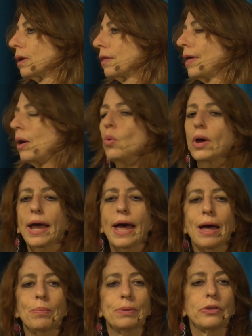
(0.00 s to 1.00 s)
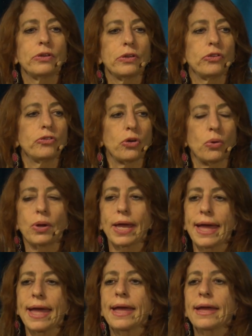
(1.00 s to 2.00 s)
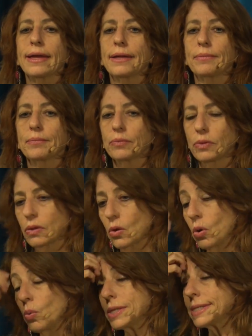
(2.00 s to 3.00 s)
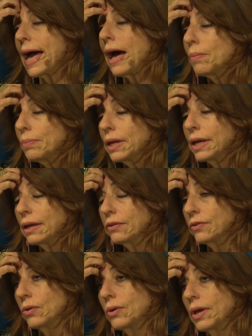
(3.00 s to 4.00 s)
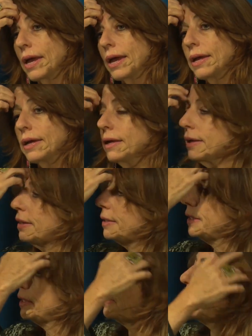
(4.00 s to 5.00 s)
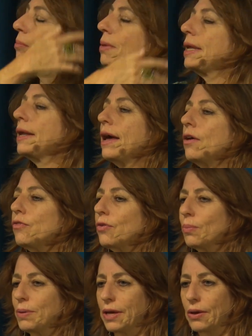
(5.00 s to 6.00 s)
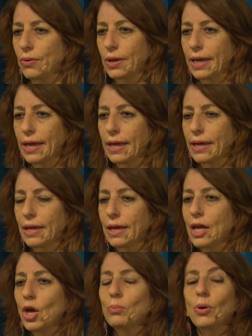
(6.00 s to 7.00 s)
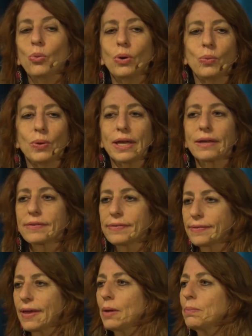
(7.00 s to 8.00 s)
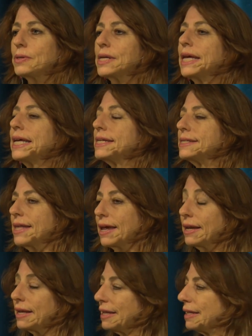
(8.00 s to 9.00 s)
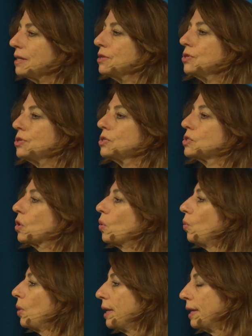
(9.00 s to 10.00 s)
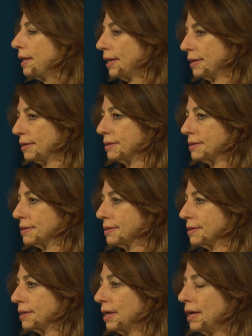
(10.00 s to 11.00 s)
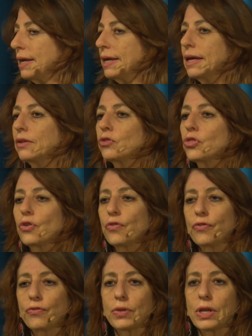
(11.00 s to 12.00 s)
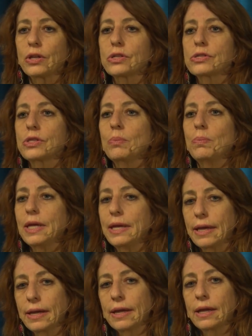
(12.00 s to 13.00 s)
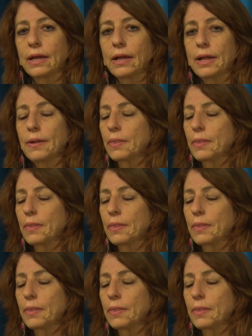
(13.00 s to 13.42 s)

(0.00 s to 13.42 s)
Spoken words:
that what happened is okay, or what's happening is okay. It may never be okay. But what we accept is that it is what it is. It's the beginning.